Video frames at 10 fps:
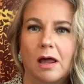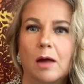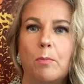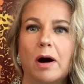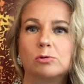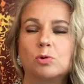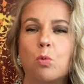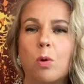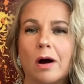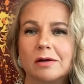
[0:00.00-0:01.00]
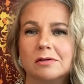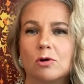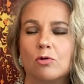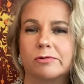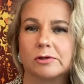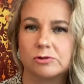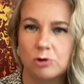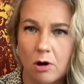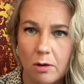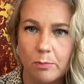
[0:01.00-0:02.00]
about one of the
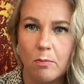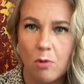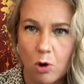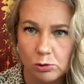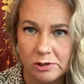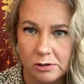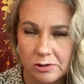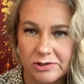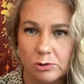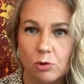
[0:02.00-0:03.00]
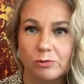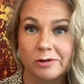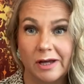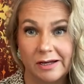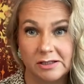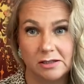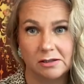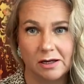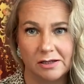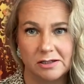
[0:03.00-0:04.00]
top models of
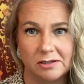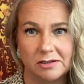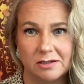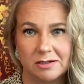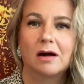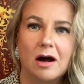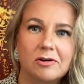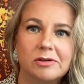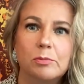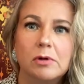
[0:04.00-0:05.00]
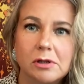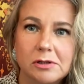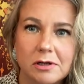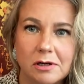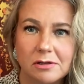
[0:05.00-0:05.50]
1990s, Karen Mulder,